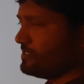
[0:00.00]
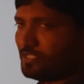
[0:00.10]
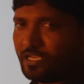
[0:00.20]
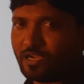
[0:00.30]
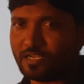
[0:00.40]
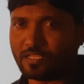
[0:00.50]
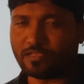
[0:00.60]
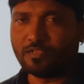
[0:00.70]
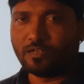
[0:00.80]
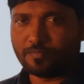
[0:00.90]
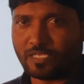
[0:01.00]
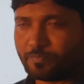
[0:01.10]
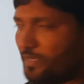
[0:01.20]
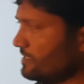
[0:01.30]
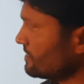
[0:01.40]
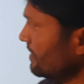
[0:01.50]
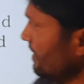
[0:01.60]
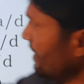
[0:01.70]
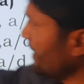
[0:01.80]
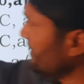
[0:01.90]
is ARD. That means
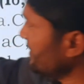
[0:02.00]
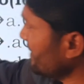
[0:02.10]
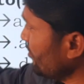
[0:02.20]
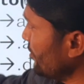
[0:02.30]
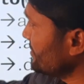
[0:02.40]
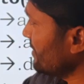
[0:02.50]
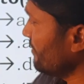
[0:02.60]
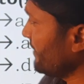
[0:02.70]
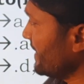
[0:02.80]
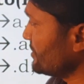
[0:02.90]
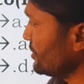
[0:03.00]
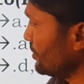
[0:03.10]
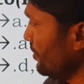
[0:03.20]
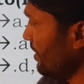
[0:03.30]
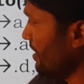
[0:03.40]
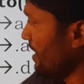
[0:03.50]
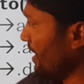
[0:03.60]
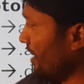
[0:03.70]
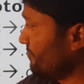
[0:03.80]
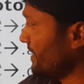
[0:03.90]
in the closure of
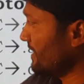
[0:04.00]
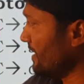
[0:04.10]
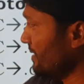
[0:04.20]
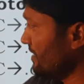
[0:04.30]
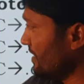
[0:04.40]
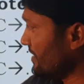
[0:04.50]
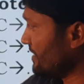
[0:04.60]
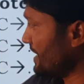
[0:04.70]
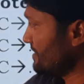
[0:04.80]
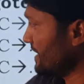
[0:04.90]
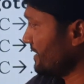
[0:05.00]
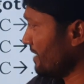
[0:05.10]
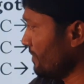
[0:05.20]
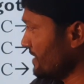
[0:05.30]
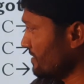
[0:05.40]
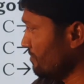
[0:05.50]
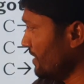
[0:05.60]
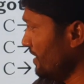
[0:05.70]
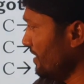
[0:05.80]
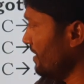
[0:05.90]
I0 after dot there is a terminal
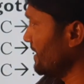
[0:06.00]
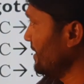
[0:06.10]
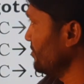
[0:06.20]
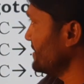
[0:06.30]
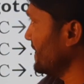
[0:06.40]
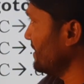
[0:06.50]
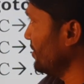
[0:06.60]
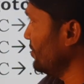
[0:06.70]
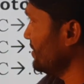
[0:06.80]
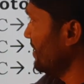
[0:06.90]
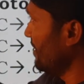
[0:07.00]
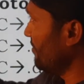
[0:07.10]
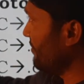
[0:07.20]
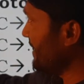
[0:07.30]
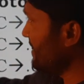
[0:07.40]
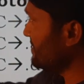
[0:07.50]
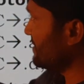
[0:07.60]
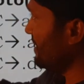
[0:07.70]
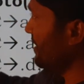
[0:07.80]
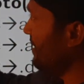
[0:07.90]
symbol. Now check out where
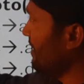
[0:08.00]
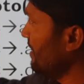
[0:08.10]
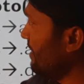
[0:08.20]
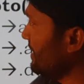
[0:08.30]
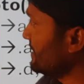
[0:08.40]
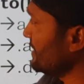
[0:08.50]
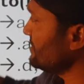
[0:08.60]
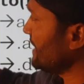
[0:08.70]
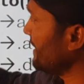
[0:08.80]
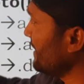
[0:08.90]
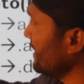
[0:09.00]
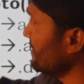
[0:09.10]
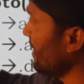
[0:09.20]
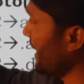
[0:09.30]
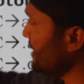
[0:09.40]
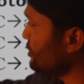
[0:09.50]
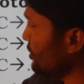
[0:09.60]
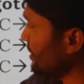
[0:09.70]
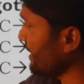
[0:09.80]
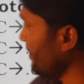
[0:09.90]
is it is ended.
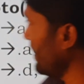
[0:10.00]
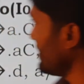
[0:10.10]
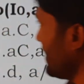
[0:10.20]
I0 comma